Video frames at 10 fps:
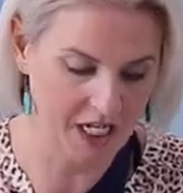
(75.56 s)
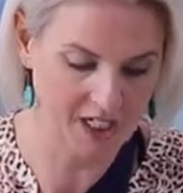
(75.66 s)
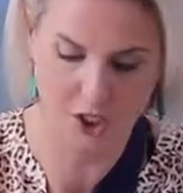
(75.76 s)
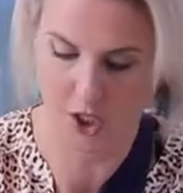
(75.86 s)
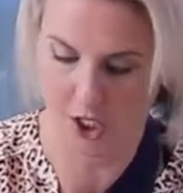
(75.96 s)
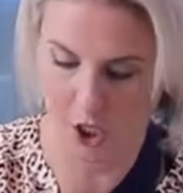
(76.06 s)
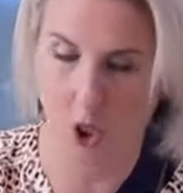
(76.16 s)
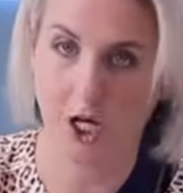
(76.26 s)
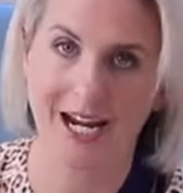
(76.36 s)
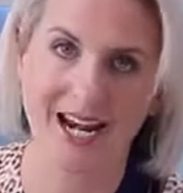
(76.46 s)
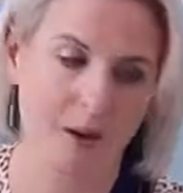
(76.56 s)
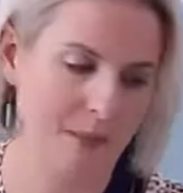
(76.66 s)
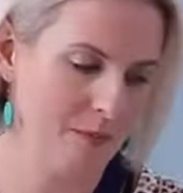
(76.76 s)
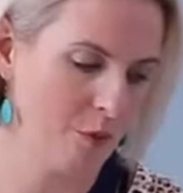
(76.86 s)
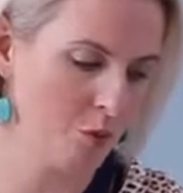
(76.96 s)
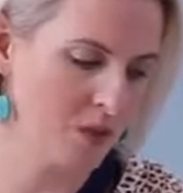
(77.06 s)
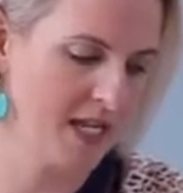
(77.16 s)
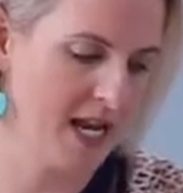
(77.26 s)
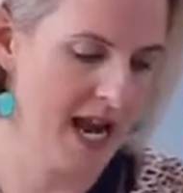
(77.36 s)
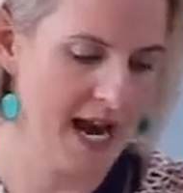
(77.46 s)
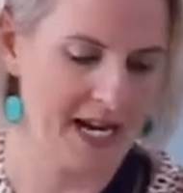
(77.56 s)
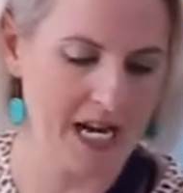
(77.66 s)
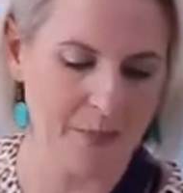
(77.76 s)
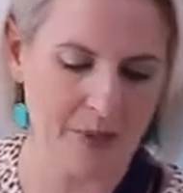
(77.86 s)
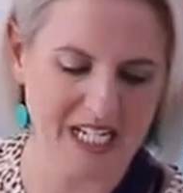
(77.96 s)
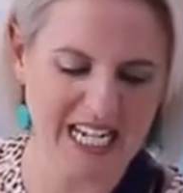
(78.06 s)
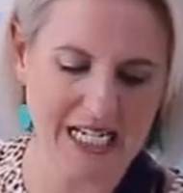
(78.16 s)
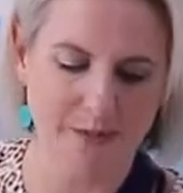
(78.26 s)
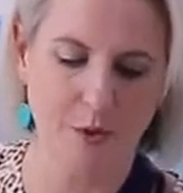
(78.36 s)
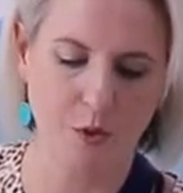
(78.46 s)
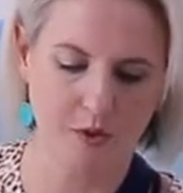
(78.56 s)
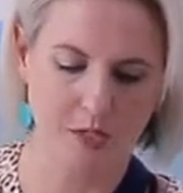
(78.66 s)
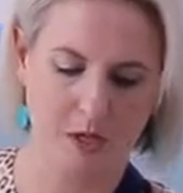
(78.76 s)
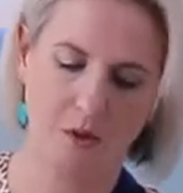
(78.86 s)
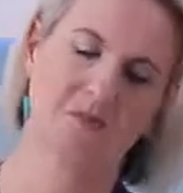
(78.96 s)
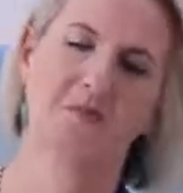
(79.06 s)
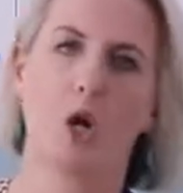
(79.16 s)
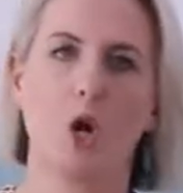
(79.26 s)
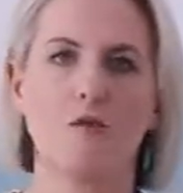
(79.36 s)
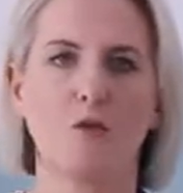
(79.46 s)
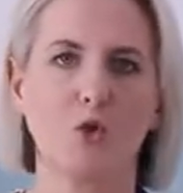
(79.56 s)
it's just going to cook in our meatballs, and a couple of teaspoons, so a clove or